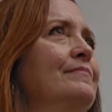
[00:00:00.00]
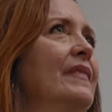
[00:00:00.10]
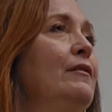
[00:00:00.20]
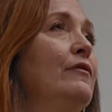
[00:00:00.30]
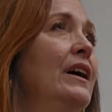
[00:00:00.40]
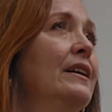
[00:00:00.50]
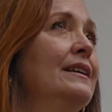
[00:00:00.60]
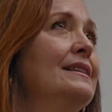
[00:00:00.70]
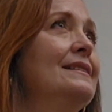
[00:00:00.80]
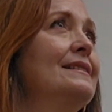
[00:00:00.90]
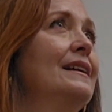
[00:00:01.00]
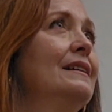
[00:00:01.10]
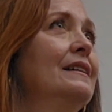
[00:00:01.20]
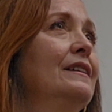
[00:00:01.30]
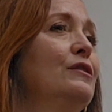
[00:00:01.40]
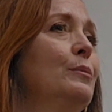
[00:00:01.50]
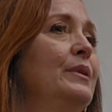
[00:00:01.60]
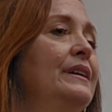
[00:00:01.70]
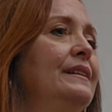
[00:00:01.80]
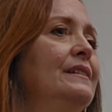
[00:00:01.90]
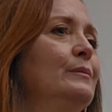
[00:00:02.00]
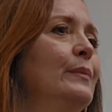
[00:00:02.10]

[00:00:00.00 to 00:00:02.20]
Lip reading: It varies a little bit,